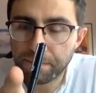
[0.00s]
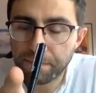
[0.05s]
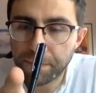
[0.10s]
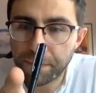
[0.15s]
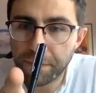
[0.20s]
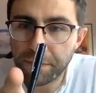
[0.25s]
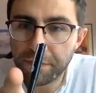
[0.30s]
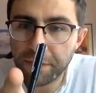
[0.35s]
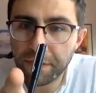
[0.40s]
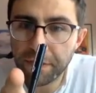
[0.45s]

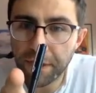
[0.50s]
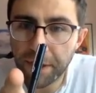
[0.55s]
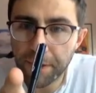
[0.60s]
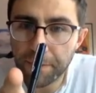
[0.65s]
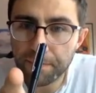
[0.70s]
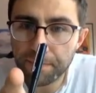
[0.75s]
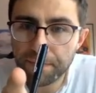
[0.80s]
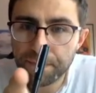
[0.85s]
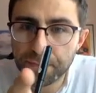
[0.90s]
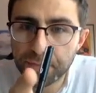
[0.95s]
You see that?
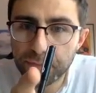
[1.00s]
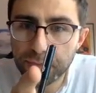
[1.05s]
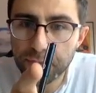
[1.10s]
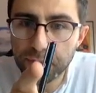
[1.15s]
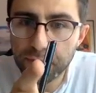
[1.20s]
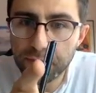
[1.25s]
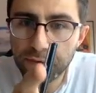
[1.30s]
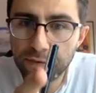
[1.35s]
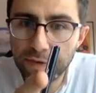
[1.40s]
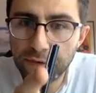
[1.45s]

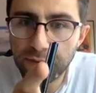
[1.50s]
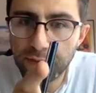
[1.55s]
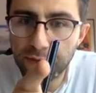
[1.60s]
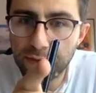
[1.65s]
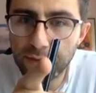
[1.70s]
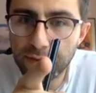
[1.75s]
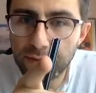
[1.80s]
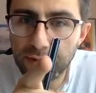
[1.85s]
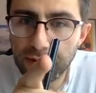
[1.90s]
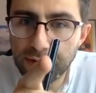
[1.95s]
You see that?
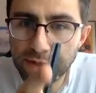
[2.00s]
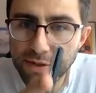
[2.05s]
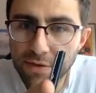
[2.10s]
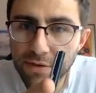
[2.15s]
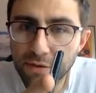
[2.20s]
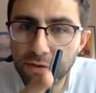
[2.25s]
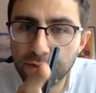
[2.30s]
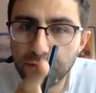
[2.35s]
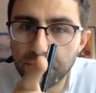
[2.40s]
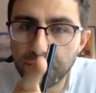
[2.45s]

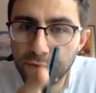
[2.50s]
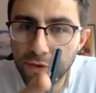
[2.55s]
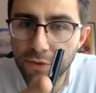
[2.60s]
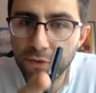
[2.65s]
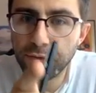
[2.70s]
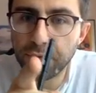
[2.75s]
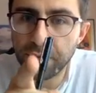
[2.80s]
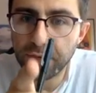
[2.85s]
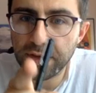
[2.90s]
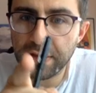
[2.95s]
Integral of
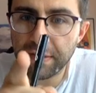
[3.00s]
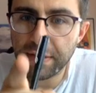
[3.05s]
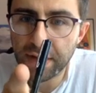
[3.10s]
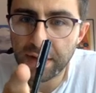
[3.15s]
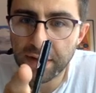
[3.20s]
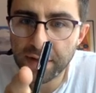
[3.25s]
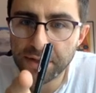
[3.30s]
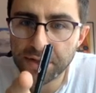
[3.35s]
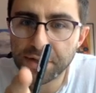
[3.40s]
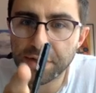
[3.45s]
uv
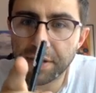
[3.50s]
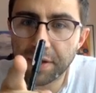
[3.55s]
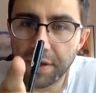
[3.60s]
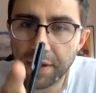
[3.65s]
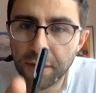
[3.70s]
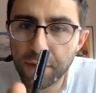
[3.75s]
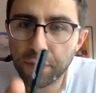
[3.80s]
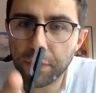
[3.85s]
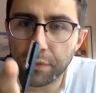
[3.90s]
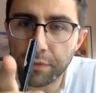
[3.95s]
dash
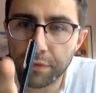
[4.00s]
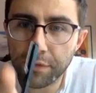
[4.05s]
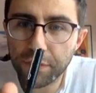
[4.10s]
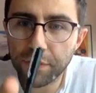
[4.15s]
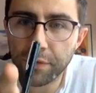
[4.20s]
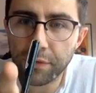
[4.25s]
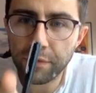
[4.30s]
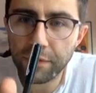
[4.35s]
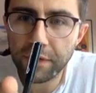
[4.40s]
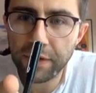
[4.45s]
equals
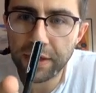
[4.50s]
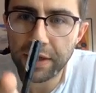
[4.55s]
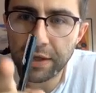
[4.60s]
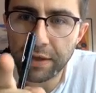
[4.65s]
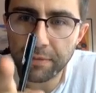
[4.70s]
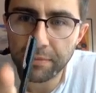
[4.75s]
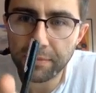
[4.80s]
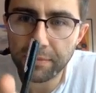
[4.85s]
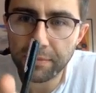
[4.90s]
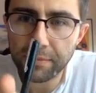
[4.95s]

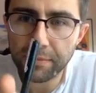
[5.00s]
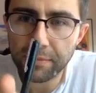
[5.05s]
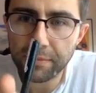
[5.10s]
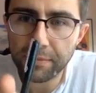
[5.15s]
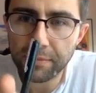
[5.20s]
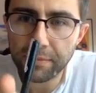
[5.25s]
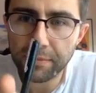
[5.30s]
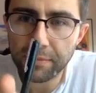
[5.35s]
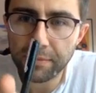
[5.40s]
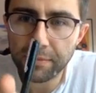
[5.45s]
uv
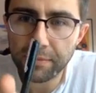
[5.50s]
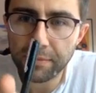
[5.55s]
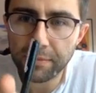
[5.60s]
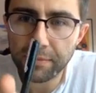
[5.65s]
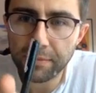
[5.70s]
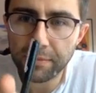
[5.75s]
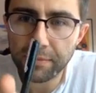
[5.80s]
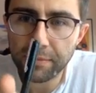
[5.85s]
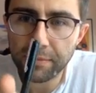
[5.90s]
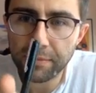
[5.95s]
minus integral of
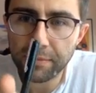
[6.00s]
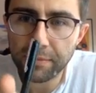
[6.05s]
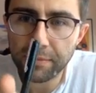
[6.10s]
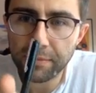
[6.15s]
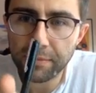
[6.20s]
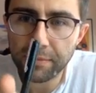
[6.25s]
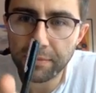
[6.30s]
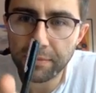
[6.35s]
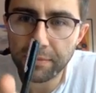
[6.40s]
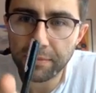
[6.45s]
u dash
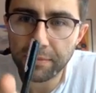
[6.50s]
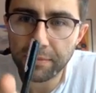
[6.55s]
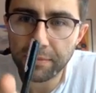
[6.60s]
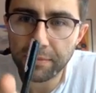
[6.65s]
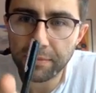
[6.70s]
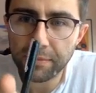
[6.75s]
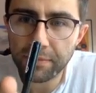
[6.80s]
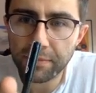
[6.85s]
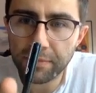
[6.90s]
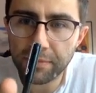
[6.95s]
v.
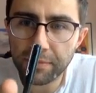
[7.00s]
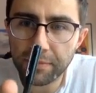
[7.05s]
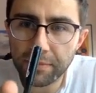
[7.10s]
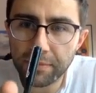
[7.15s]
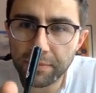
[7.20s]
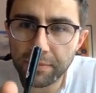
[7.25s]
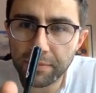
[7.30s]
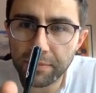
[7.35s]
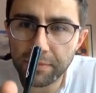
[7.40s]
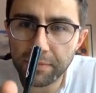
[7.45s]

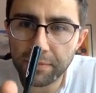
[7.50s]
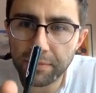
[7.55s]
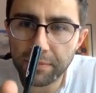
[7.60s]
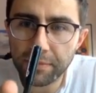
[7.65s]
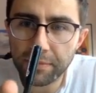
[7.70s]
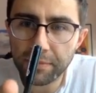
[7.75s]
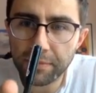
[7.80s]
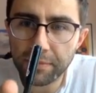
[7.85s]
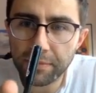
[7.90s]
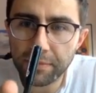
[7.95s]
So look, it's
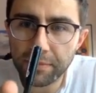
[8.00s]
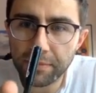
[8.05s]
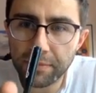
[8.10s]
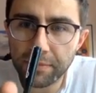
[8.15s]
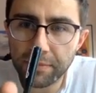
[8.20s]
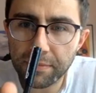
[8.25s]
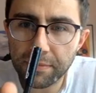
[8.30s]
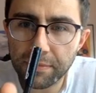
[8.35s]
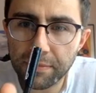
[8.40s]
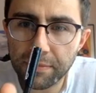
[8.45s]
not like,
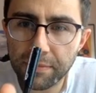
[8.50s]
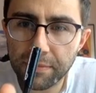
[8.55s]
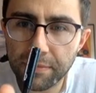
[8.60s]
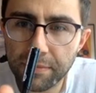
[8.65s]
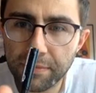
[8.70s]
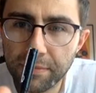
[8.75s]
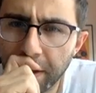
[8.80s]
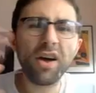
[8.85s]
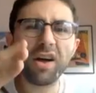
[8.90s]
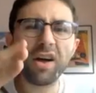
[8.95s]

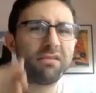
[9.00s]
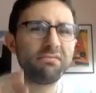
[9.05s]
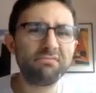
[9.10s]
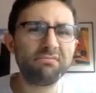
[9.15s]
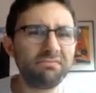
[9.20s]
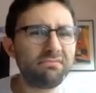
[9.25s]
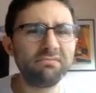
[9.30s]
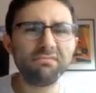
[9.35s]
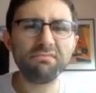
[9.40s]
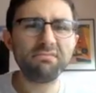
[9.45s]

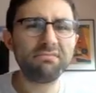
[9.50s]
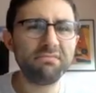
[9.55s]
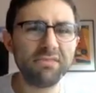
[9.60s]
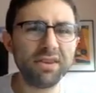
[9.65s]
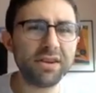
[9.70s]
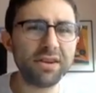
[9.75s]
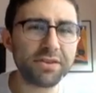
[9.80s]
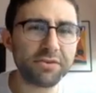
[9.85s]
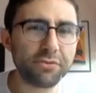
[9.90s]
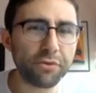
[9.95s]

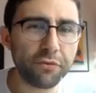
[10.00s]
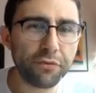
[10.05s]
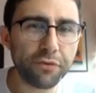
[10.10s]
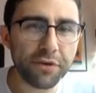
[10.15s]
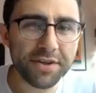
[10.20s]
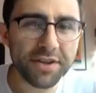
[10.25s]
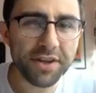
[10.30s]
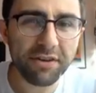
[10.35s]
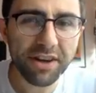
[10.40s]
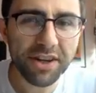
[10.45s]
here's a rule for
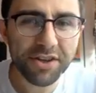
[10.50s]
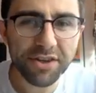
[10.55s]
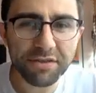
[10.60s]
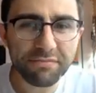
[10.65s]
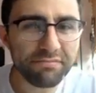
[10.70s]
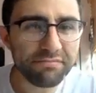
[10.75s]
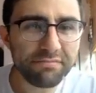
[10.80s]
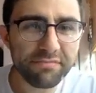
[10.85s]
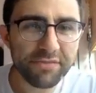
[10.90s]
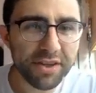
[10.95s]
integration,
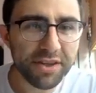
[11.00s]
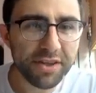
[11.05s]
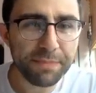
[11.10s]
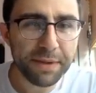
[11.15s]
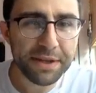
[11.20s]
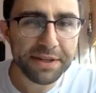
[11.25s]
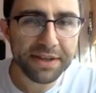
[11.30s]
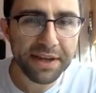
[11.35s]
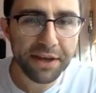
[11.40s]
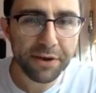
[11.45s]
just
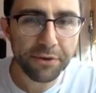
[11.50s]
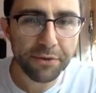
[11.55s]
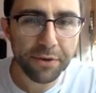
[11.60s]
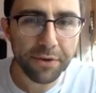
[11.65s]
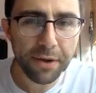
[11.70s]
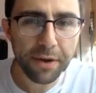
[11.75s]
spits it out.